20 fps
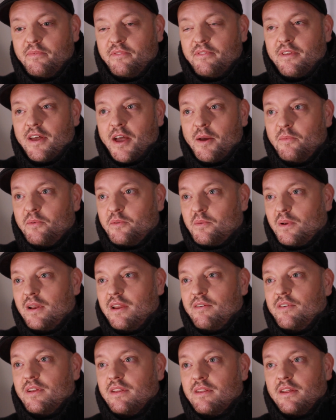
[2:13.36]
times we
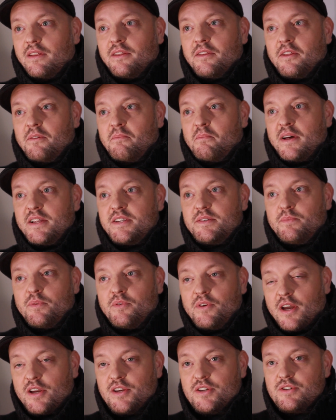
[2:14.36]
live in, and the mass
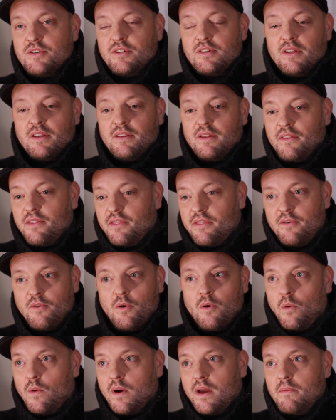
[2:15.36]
production and the
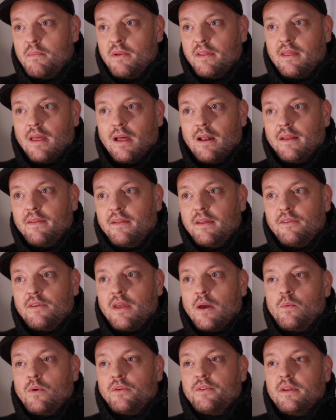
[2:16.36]
throwaway mentalities.
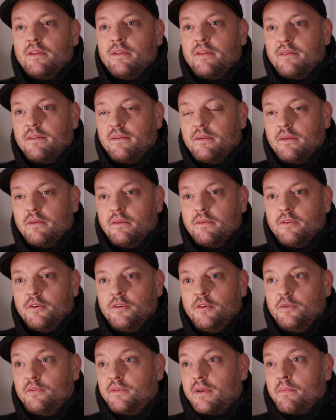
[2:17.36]
I wanted to
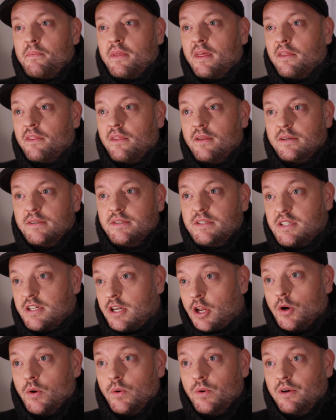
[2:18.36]
do something
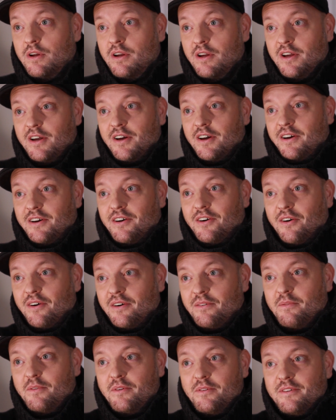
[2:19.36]
slow
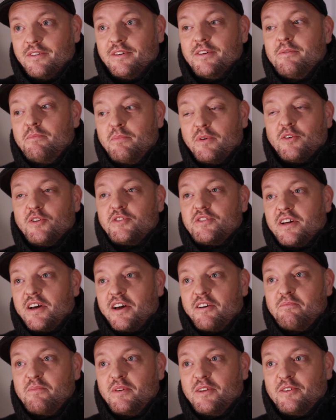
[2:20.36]
because I
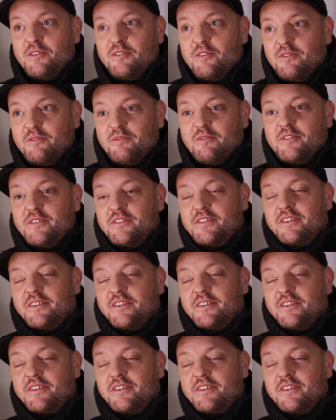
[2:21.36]
have been